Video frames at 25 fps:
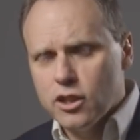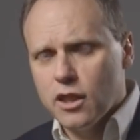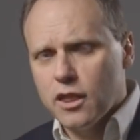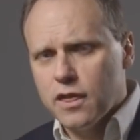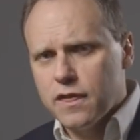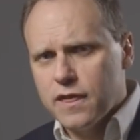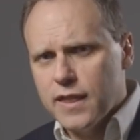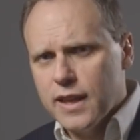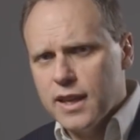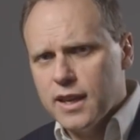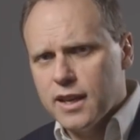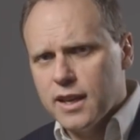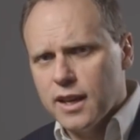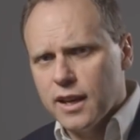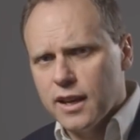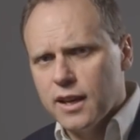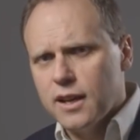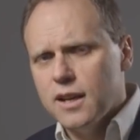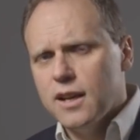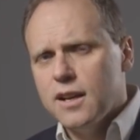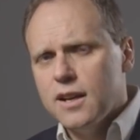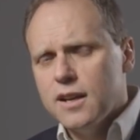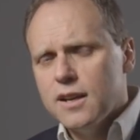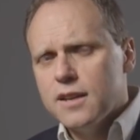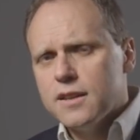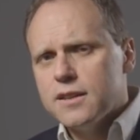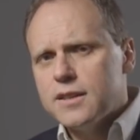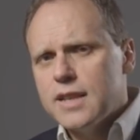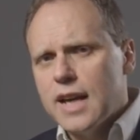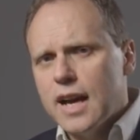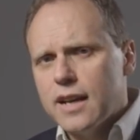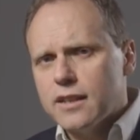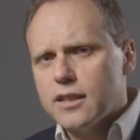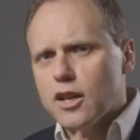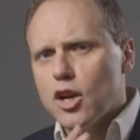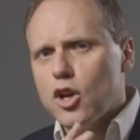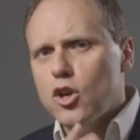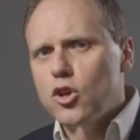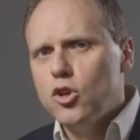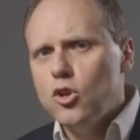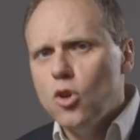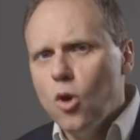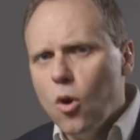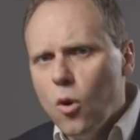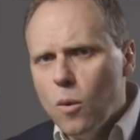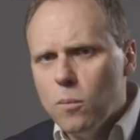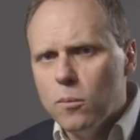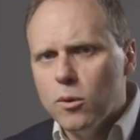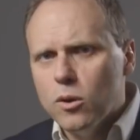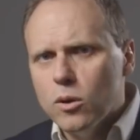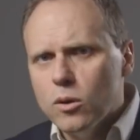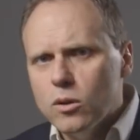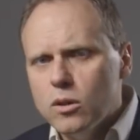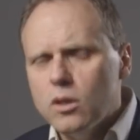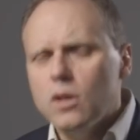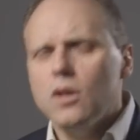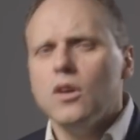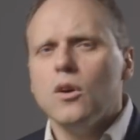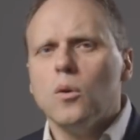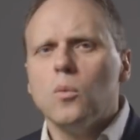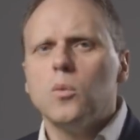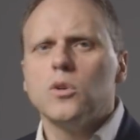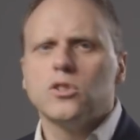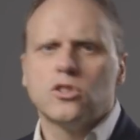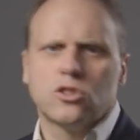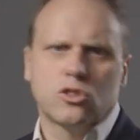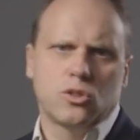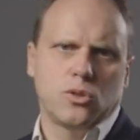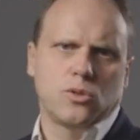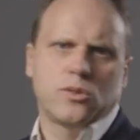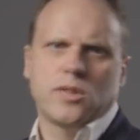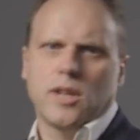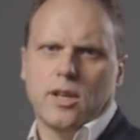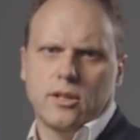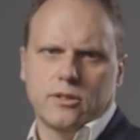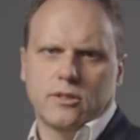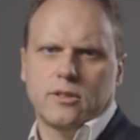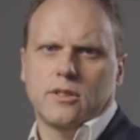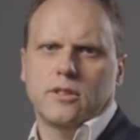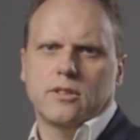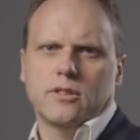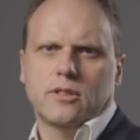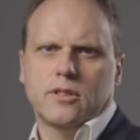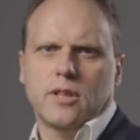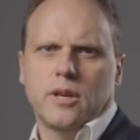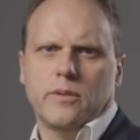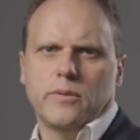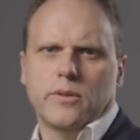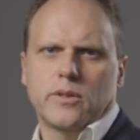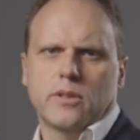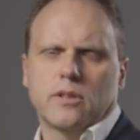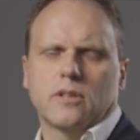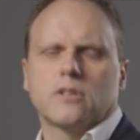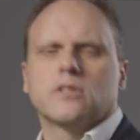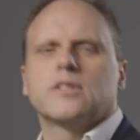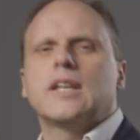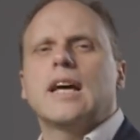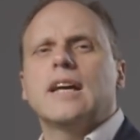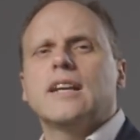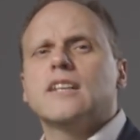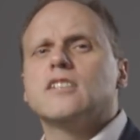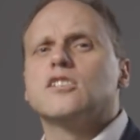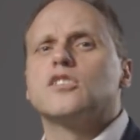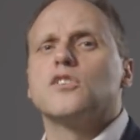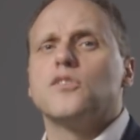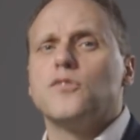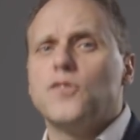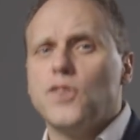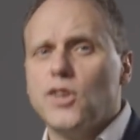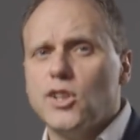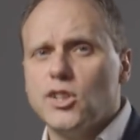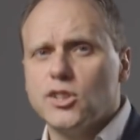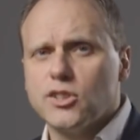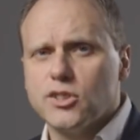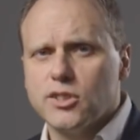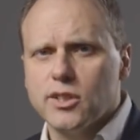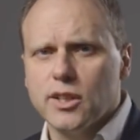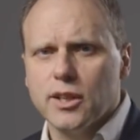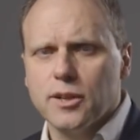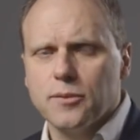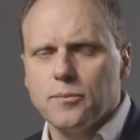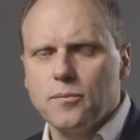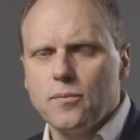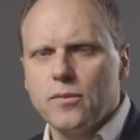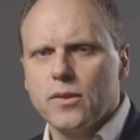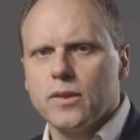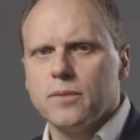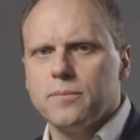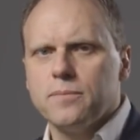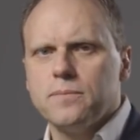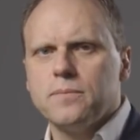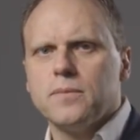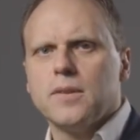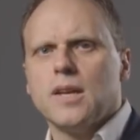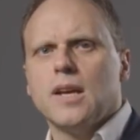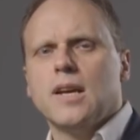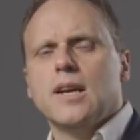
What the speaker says: thinking that normal was 2007. That is the first thing.